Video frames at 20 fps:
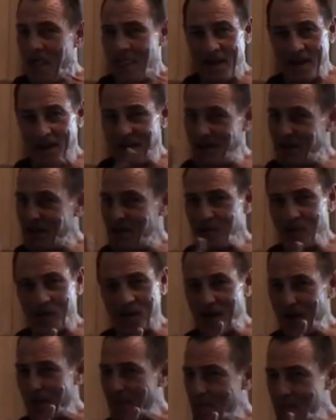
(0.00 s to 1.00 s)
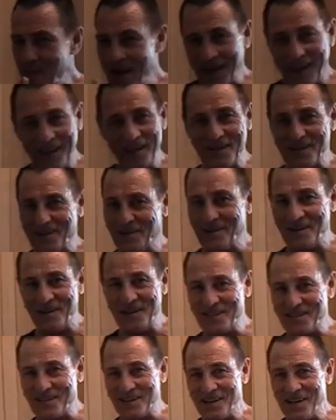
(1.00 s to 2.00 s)
that don't look in immaculate
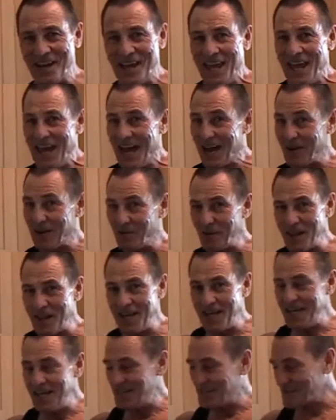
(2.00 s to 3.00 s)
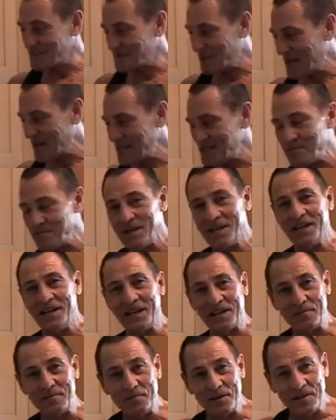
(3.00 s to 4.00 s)
condition, and all they eat is maize meal
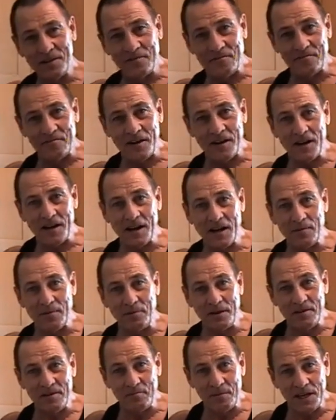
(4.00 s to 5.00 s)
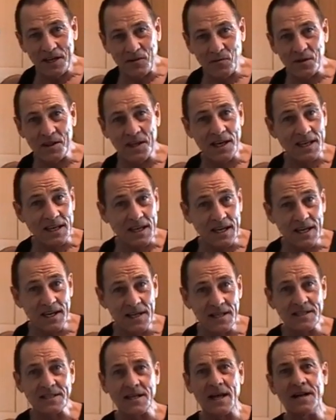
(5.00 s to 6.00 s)
and a bit of meat when they can get
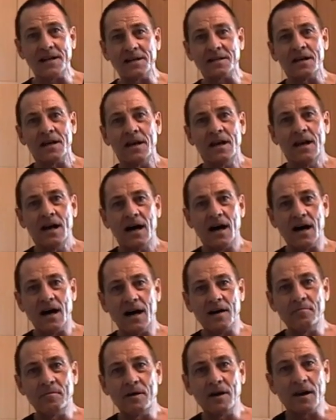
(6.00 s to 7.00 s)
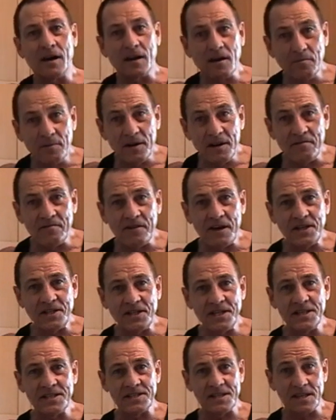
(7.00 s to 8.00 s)
it, and a little bit of
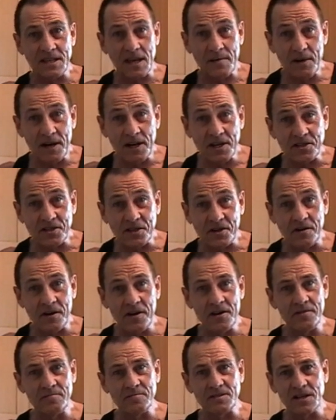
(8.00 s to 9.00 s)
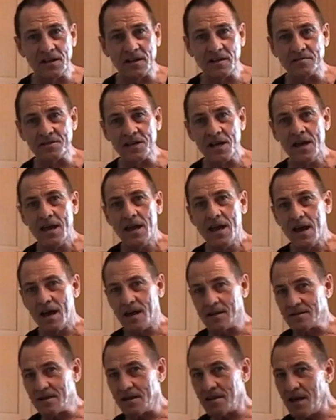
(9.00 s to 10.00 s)
veggies that they manage to grow themselves,
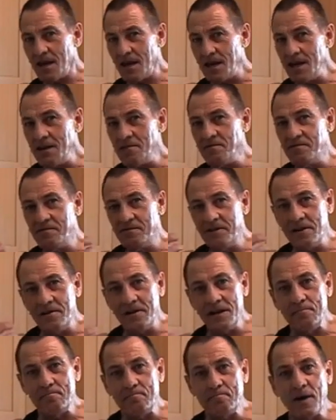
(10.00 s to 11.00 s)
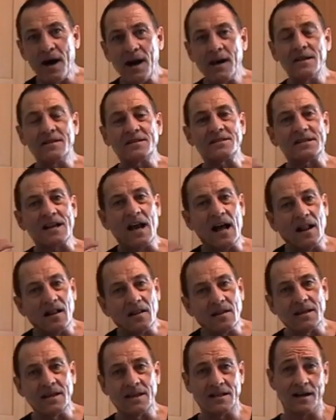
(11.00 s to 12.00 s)
and so they eat very balanced,
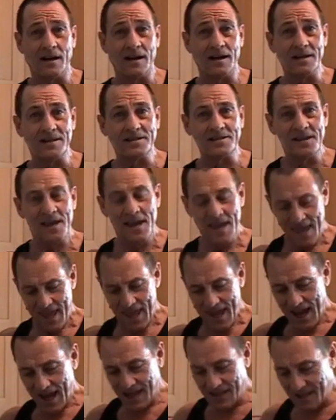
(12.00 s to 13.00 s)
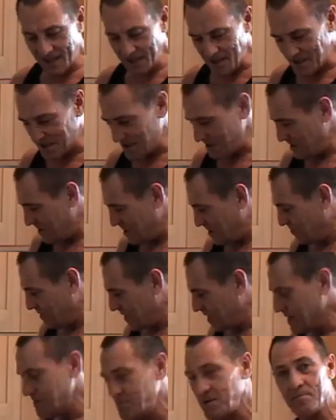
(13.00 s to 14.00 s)
healthy diets. And this that
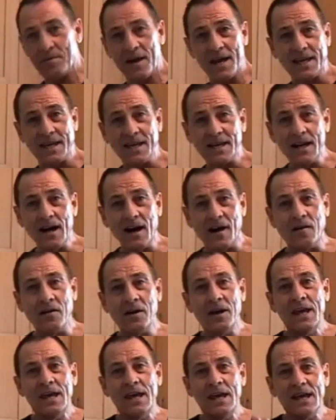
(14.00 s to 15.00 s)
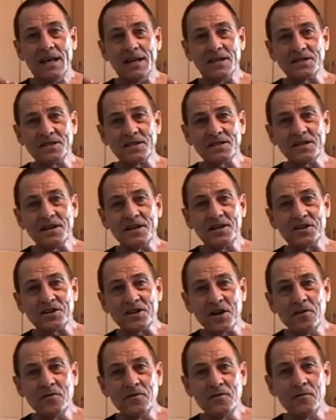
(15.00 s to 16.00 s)
we're going to be making now is just going to
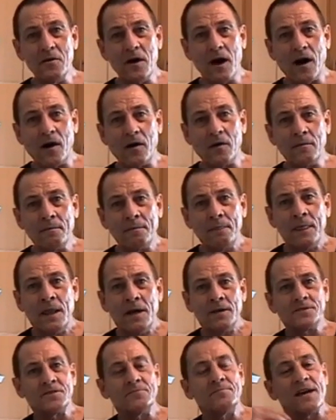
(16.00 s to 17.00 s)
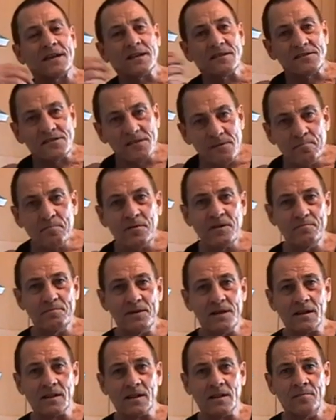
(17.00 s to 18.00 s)
show you how to make a simple
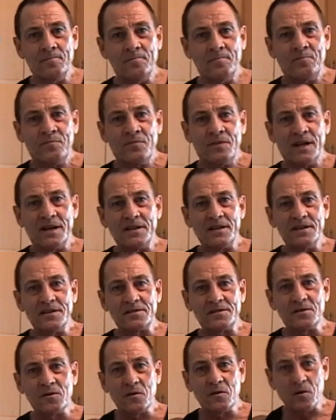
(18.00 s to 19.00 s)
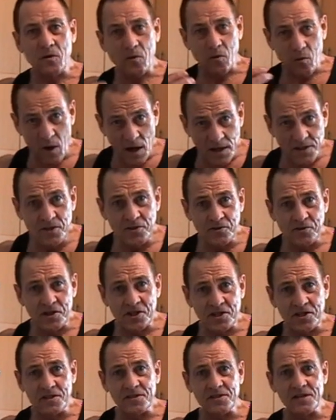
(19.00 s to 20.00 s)
meal that is quite
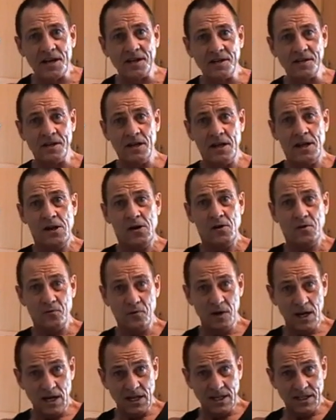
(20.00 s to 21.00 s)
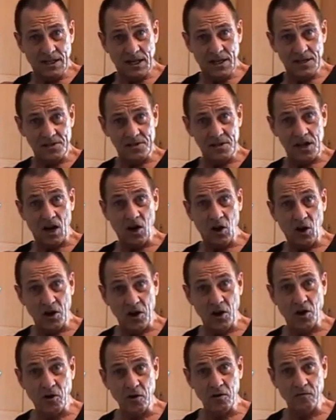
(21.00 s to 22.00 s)
nutritious and really does a lot
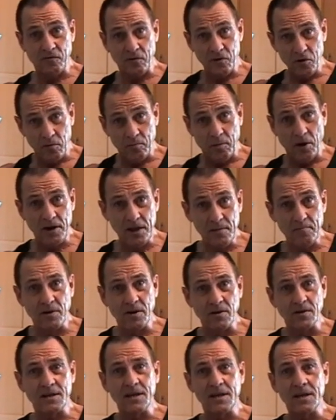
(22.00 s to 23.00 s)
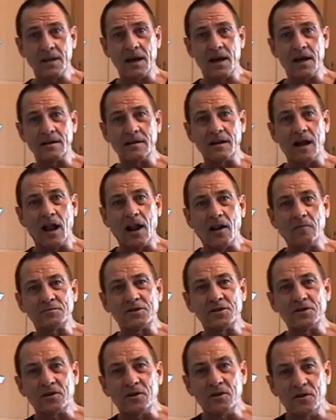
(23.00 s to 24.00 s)
of good for your bodybuilding and
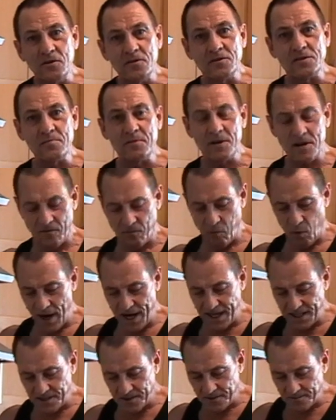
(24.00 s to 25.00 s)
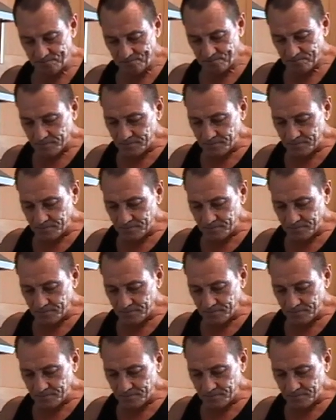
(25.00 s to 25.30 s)
helps you to lose a bit of weight,